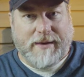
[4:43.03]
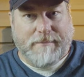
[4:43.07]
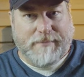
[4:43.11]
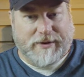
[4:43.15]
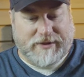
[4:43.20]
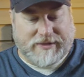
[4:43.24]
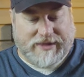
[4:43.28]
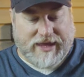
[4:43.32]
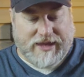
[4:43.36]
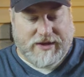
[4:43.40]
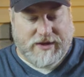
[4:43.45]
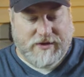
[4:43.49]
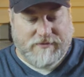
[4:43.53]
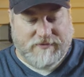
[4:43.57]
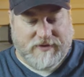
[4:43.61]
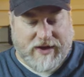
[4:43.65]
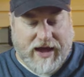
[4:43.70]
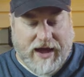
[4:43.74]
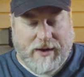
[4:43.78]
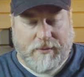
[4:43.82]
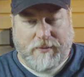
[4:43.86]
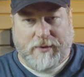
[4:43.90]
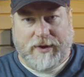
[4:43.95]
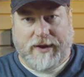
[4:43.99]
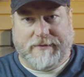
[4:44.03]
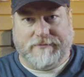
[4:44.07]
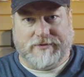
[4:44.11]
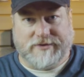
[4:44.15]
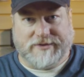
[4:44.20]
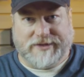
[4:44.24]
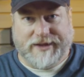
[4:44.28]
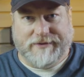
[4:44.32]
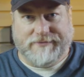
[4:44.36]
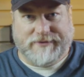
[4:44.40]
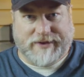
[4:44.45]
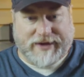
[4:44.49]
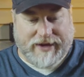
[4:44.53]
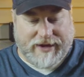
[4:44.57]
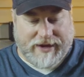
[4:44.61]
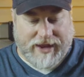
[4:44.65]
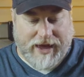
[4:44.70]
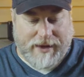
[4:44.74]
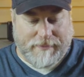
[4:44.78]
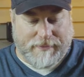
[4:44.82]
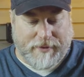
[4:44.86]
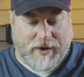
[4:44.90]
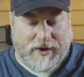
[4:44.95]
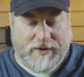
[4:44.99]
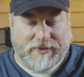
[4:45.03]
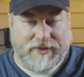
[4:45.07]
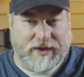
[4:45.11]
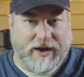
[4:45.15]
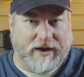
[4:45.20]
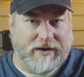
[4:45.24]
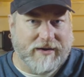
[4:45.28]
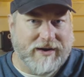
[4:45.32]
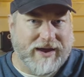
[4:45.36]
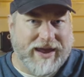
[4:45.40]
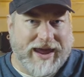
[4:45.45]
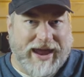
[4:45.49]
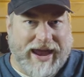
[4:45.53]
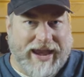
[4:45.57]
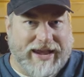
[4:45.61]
but then you've got whatever's lifting it up on there,